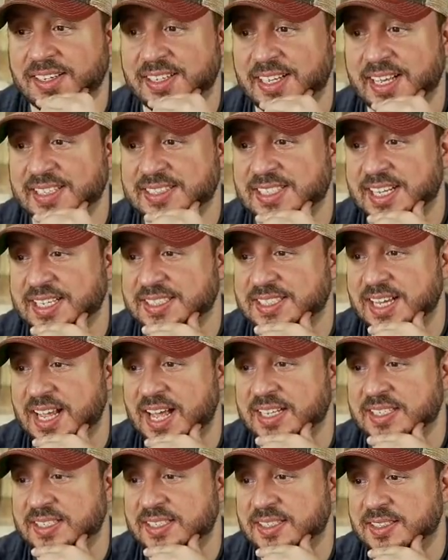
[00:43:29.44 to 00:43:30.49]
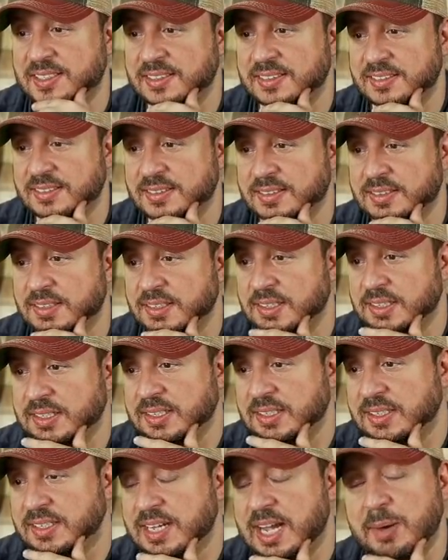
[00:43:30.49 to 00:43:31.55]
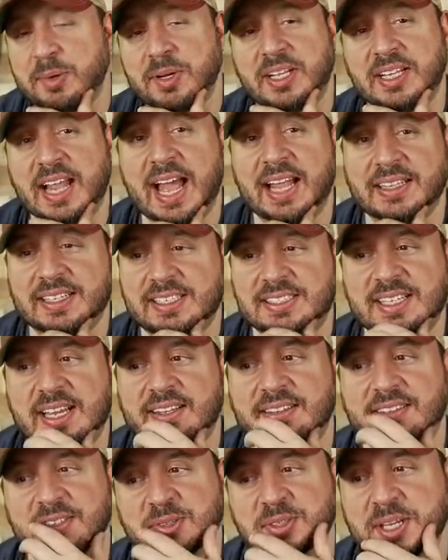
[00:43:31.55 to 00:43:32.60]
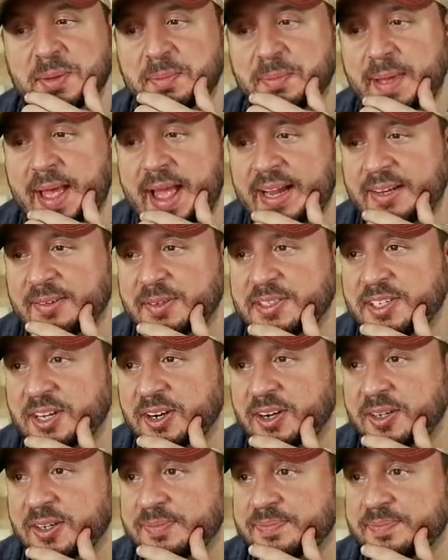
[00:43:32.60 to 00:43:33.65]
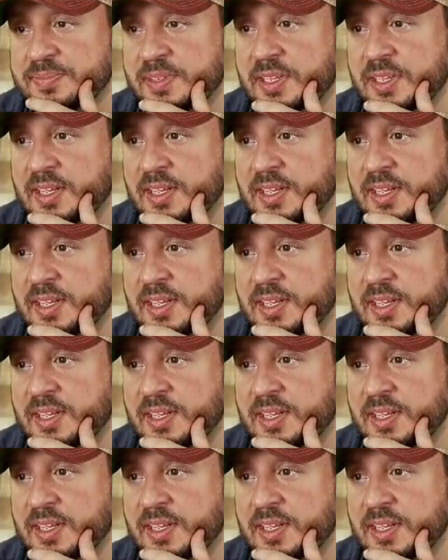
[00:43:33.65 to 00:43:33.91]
Yes, yes, yes. I would gladly send you something back in return.